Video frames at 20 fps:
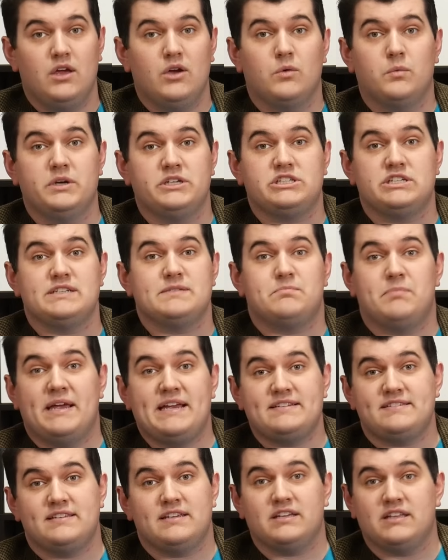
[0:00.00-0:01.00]
Which is
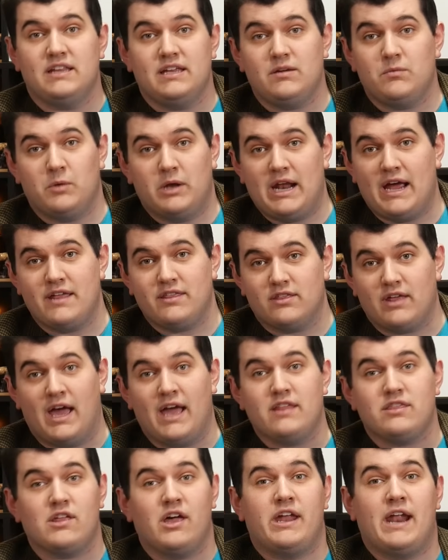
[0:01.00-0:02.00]
basically what I
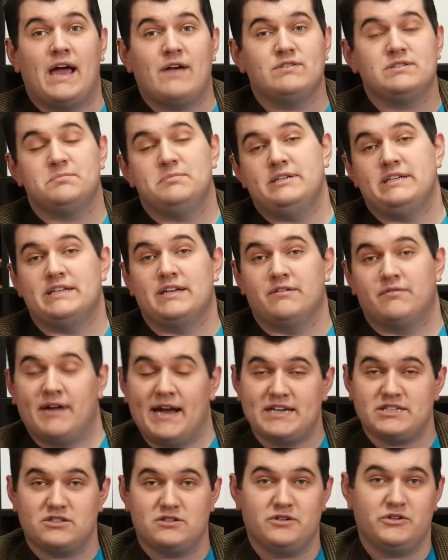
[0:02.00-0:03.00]
thought I was being a
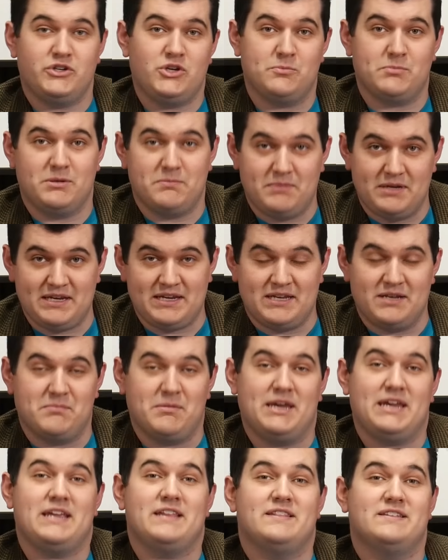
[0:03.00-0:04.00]
rational human being
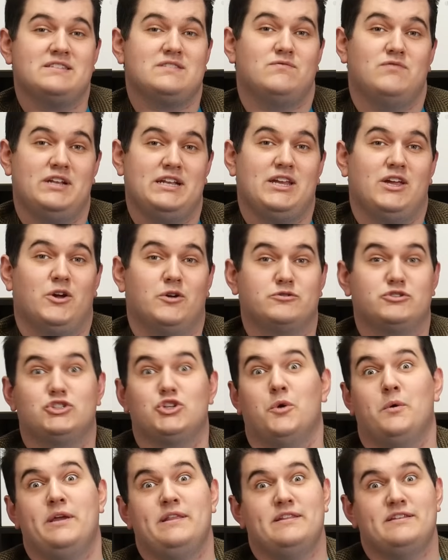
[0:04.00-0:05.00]
making this video,
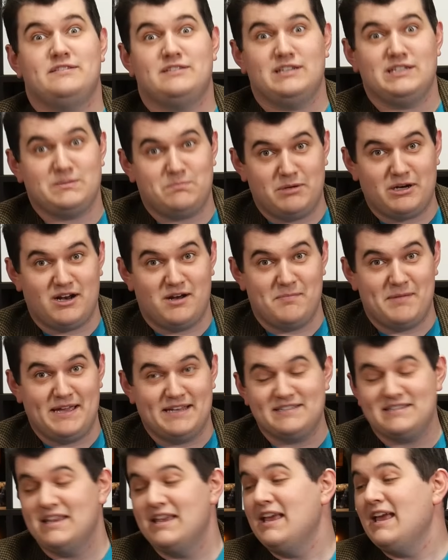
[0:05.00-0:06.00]
showing this
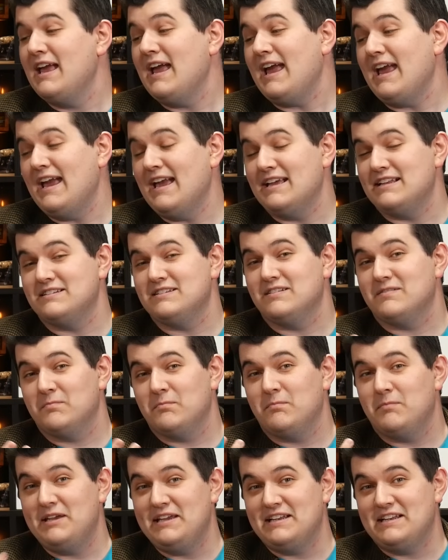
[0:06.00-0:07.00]
experiment, and
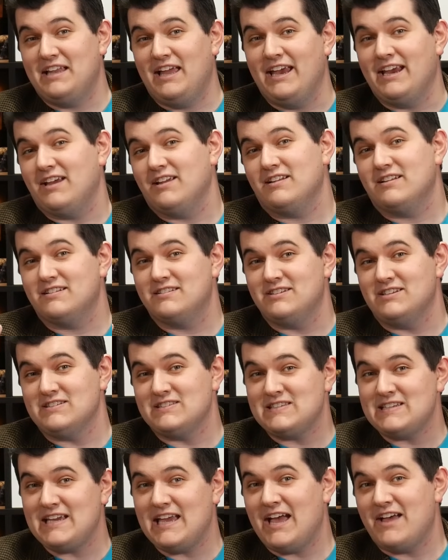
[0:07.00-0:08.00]
being like, do you
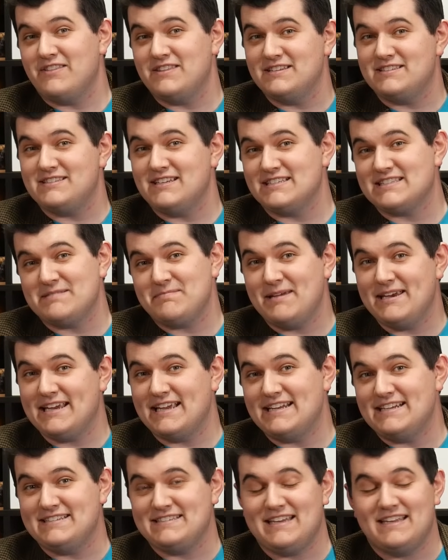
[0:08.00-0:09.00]
see how this doesn't make
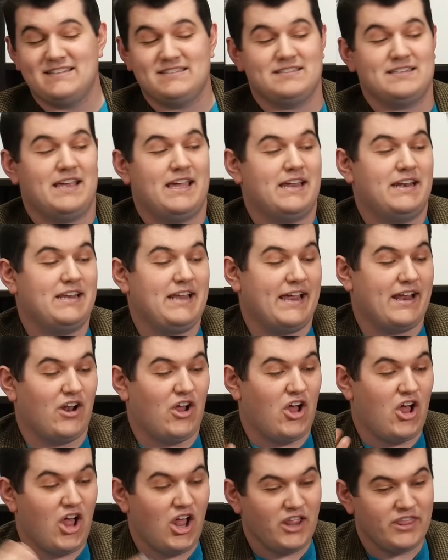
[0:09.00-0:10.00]
any sense? And yet
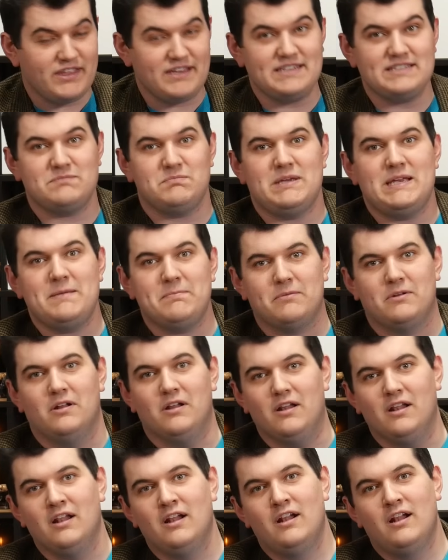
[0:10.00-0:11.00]
all these
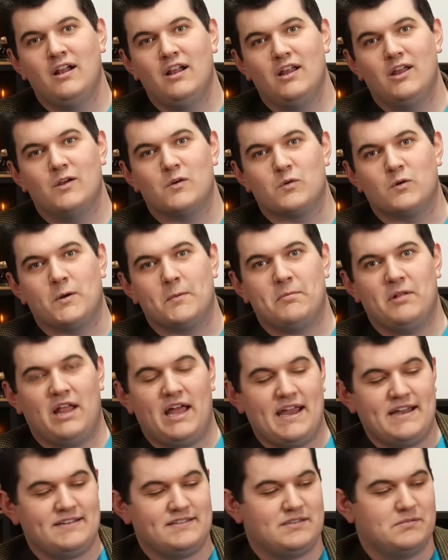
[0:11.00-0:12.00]
people were
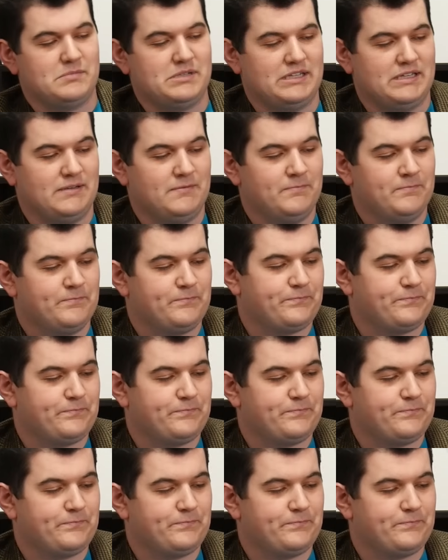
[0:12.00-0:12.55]
replying to me